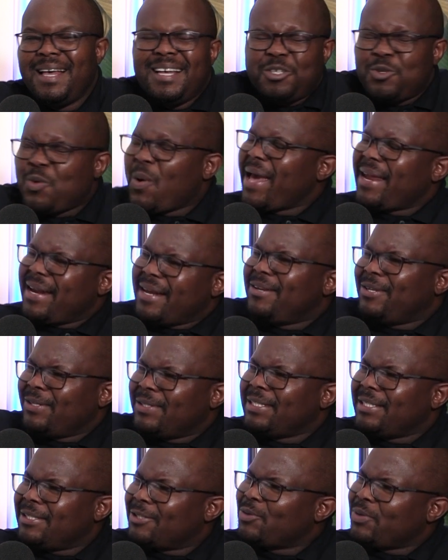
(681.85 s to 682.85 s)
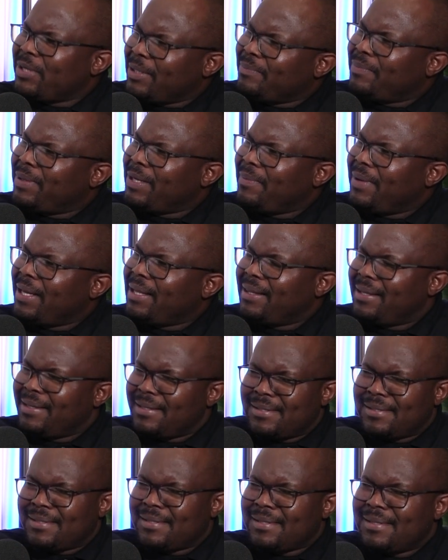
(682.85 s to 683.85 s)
do I really need to implement this?